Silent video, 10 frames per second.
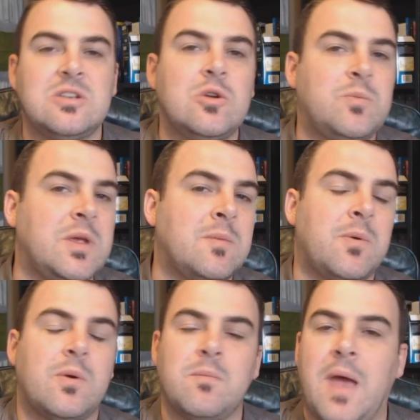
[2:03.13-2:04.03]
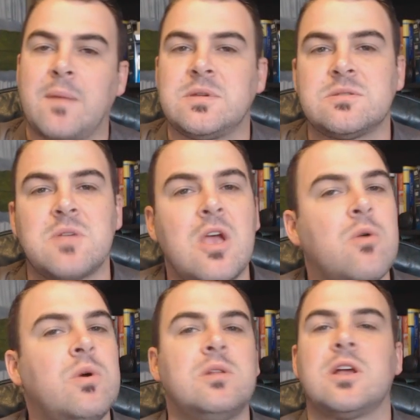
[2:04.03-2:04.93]
and new people and baptism.
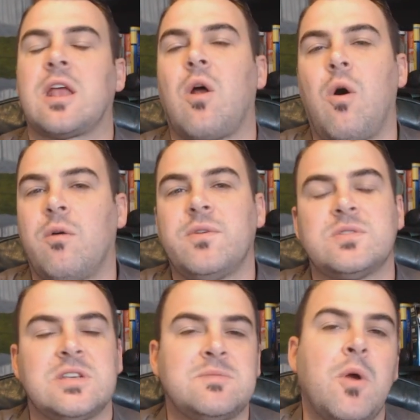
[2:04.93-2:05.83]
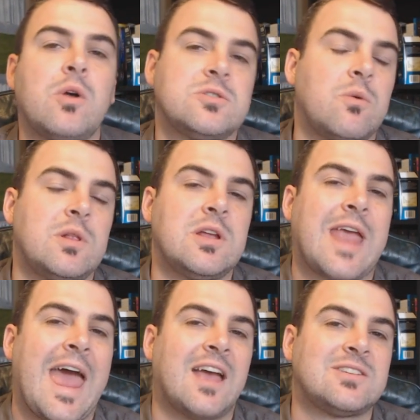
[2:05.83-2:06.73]
We want to look at all those things. We also want to
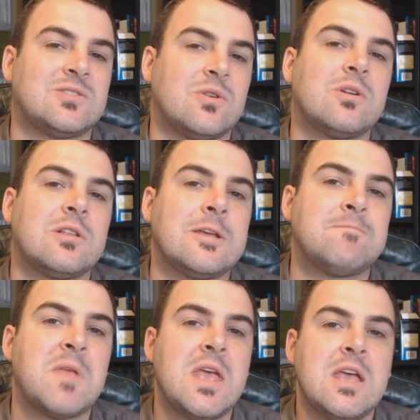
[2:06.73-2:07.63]
look externally.